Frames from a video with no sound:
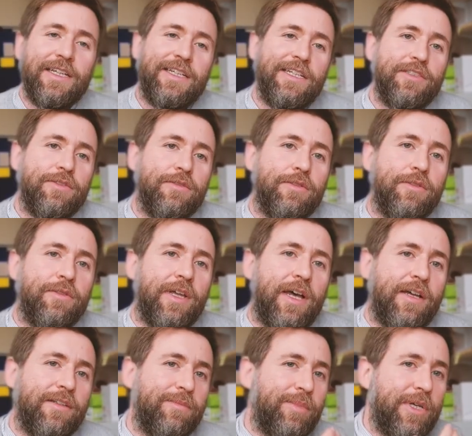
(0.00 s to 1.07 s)
The kids who do
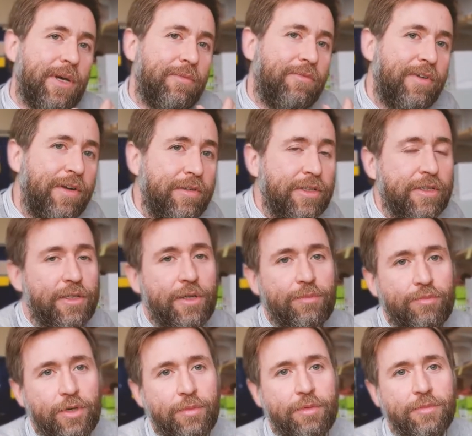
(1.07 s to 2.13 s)
that become very good
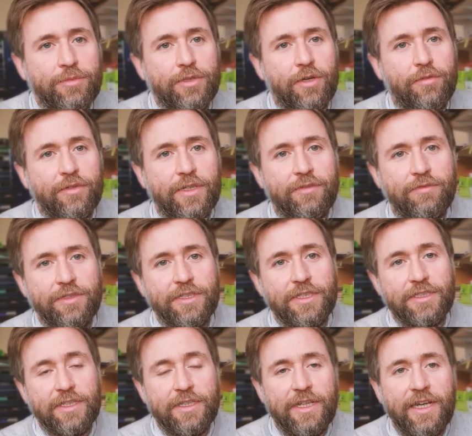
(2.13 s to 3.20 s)
at problem solving in
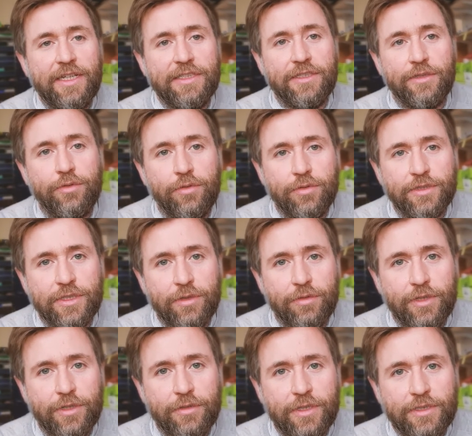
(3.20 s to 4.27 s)
physics, and that is the core skill
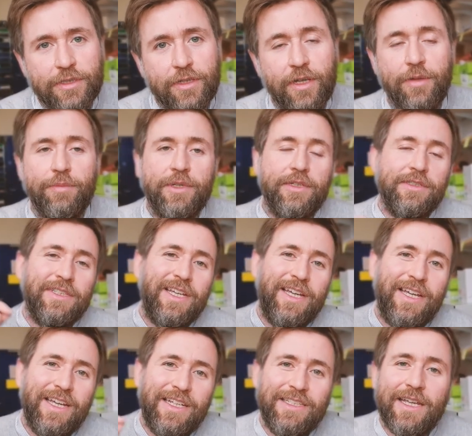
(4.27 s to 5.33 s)
that you need to learn because
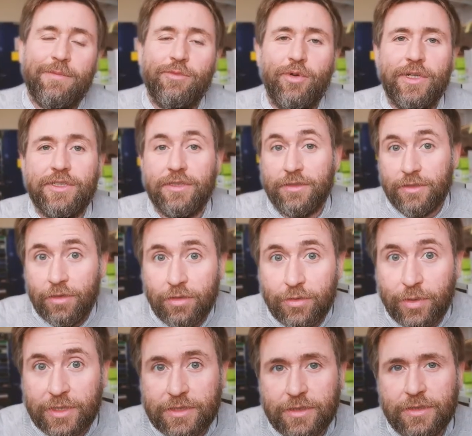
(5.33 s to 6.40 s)
exam questions are not
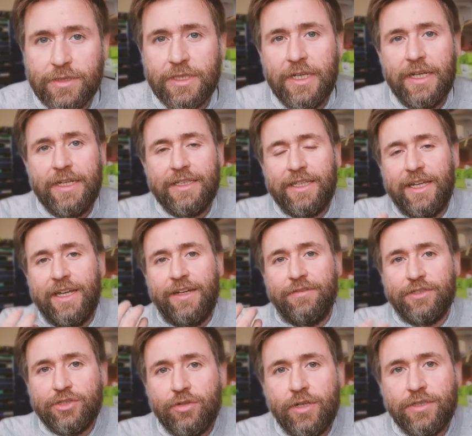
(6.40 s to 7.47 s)
questions, they're
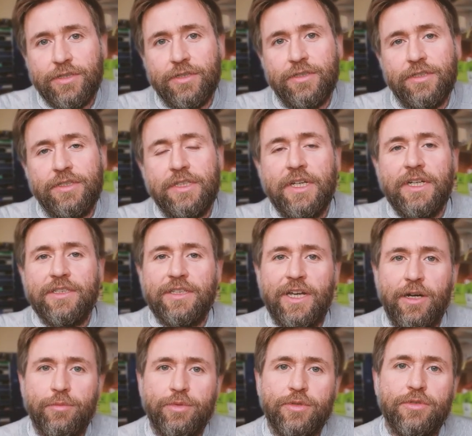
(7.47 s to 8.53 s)
instructions to
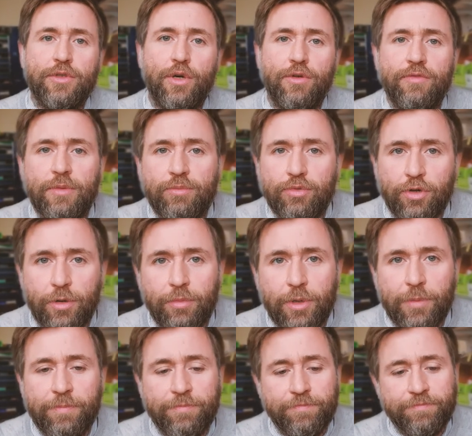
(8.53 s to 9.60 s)
help you solve a problem.